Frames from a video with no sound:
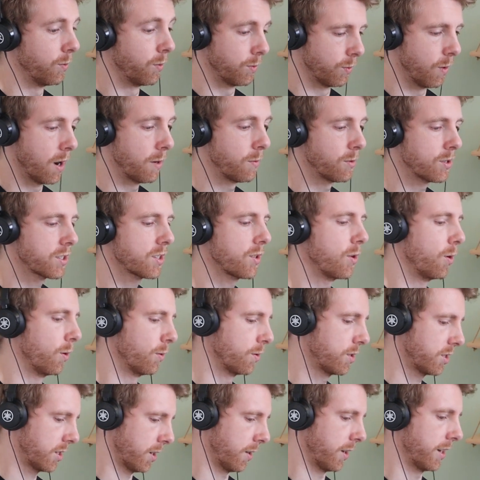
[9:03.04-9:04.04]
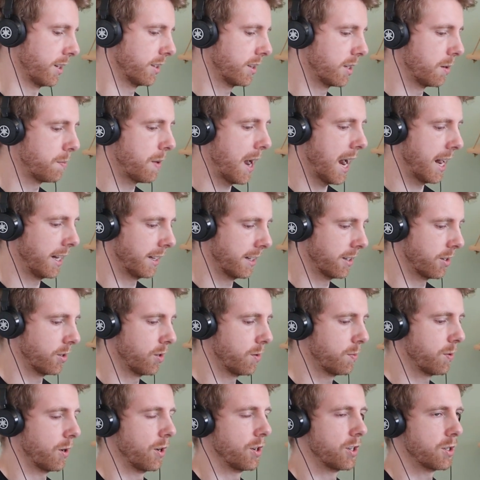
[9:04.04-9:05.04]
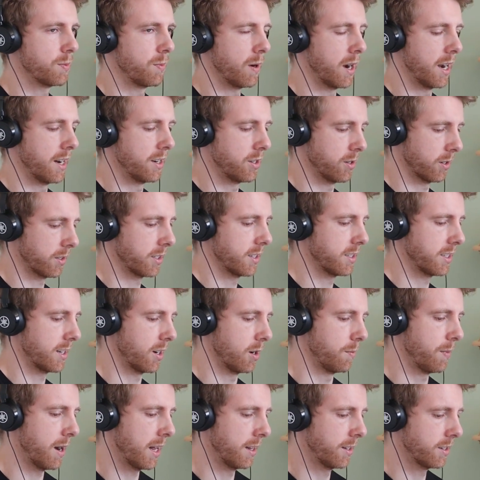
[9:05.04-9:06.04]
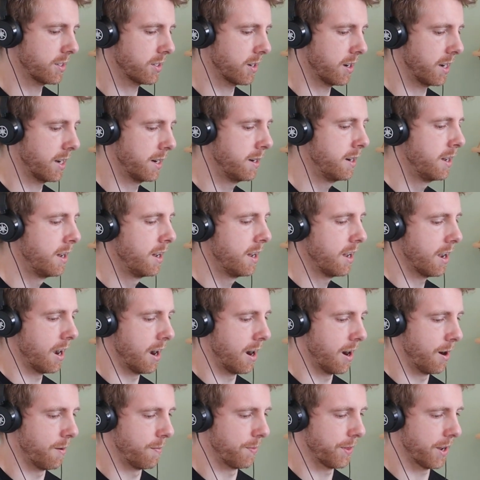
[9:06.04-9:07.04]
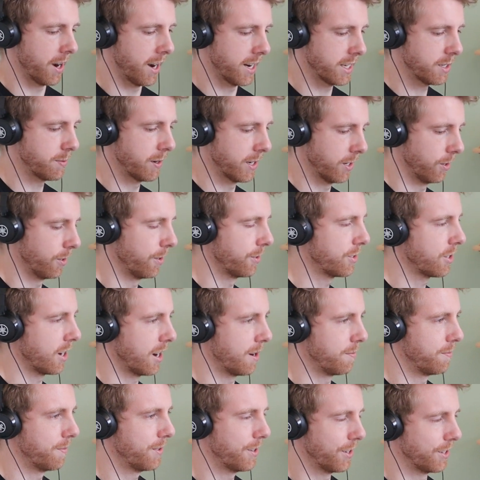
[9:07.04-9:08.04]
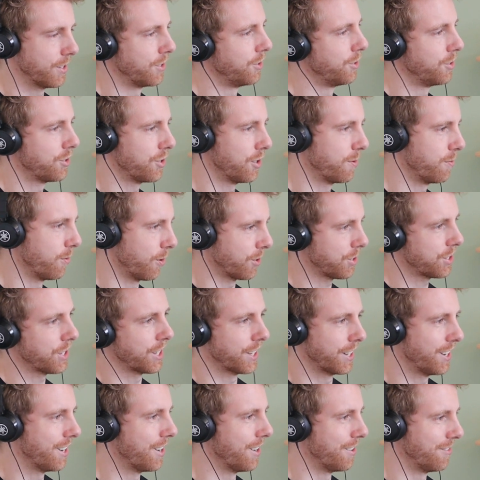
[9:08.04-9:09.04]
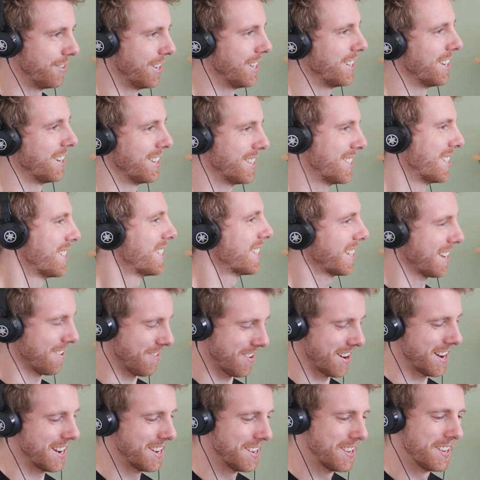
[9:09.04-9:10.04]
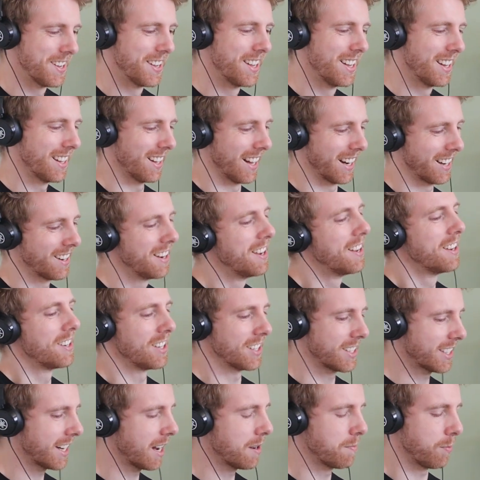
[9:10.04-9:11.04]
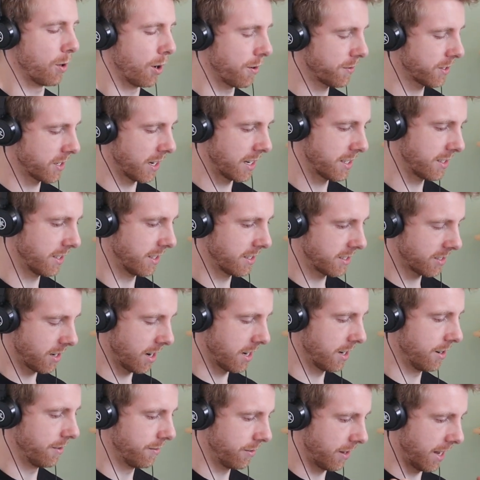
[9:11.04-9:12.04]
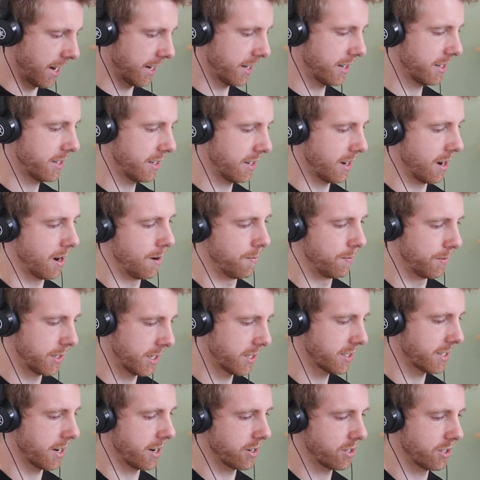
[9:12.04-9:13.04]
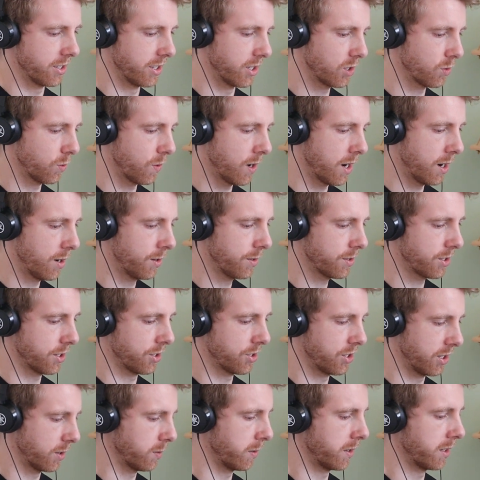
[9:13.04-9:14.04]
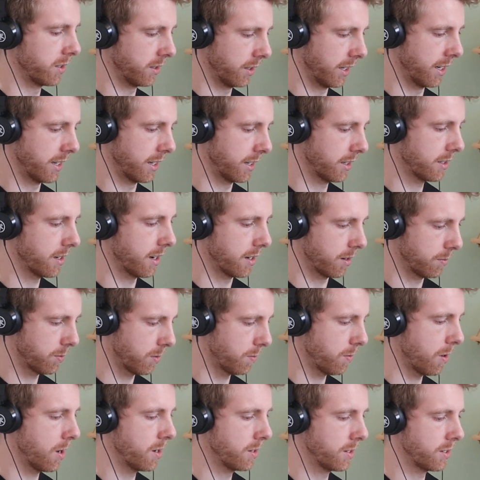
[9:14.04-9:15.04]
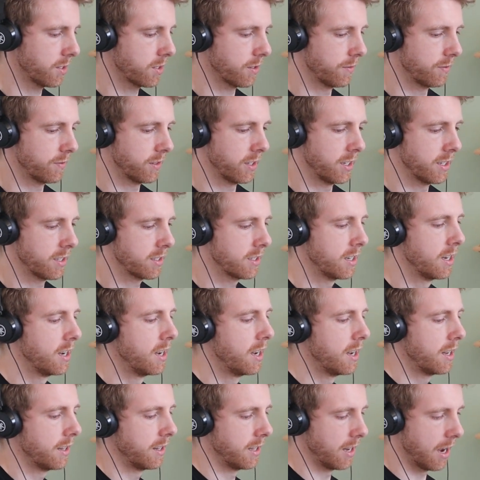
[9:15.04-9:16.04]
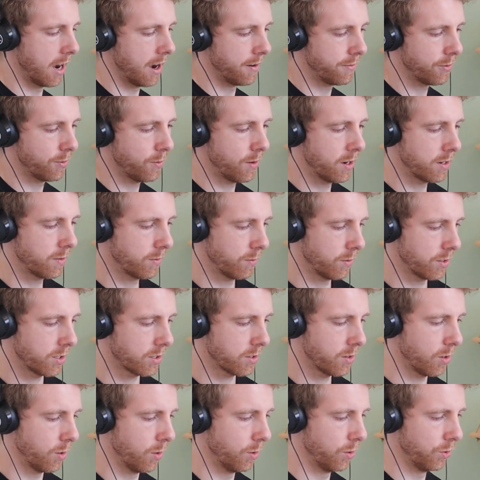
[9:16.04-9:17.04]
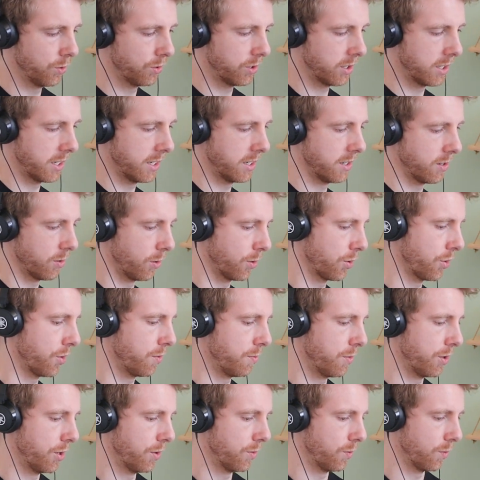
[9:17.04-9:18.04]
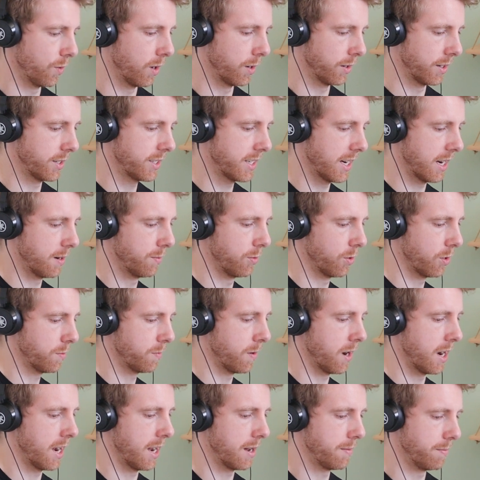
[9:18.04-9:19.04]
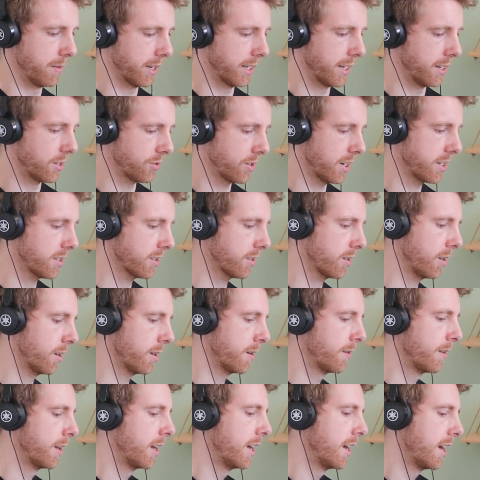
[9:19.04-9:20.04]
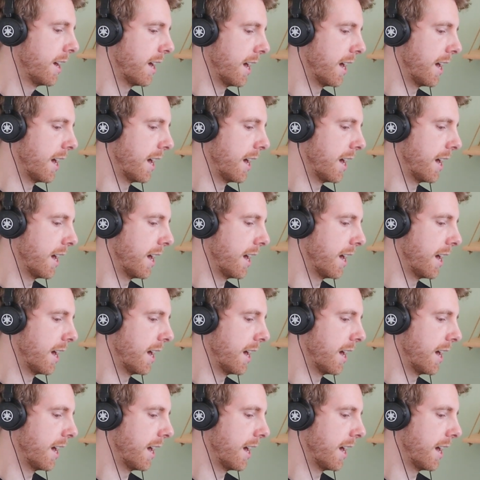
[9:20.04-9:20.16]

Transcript: oh, one was called, sorry, The Paleo Approach by Dr. Sarah Ballantyne. Um, I spent a lot of time on YouTube watching her videos just to get my, like, just to get both sides of this kind of like um, discussion as well. So she's one of the leading kind of proponents of this. The other one was called The Autoimmune Wellness Handbook by Mickey Trescott.